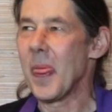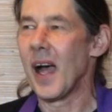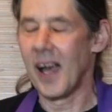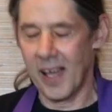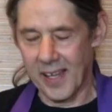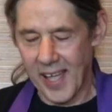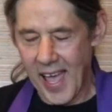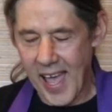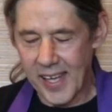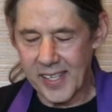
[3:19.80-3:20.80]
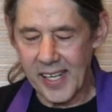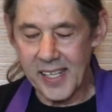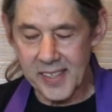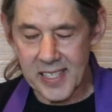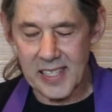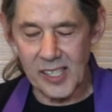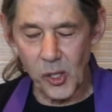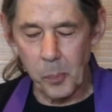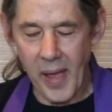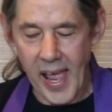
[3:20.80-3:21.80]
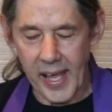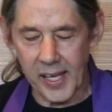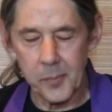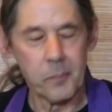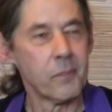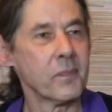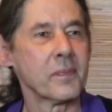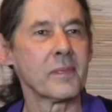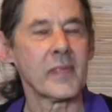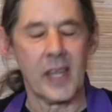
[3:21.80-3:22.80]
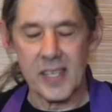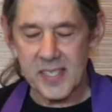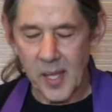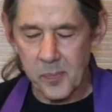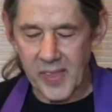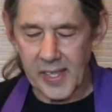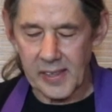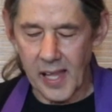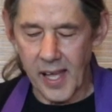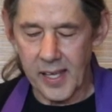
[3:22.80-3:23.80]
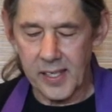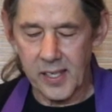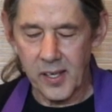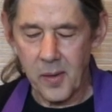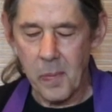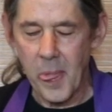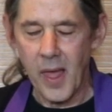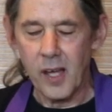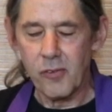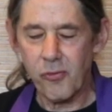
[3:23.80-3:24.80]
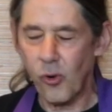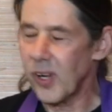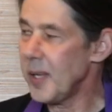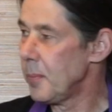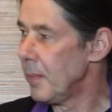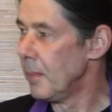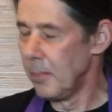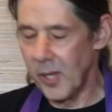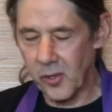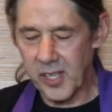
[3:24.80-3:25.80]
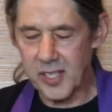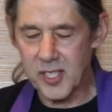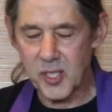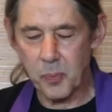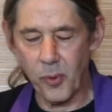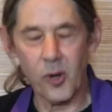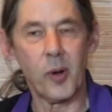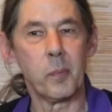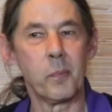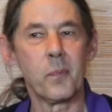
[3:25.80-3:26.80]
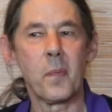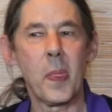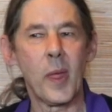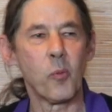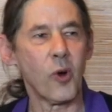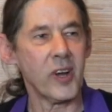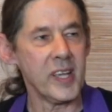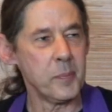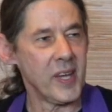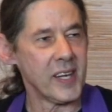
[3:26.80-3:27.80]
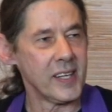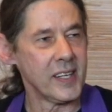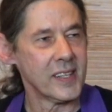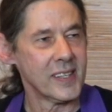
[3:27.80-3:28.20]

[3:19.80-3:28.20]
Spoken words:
And in this little bang, something like 40 million sperm were emitted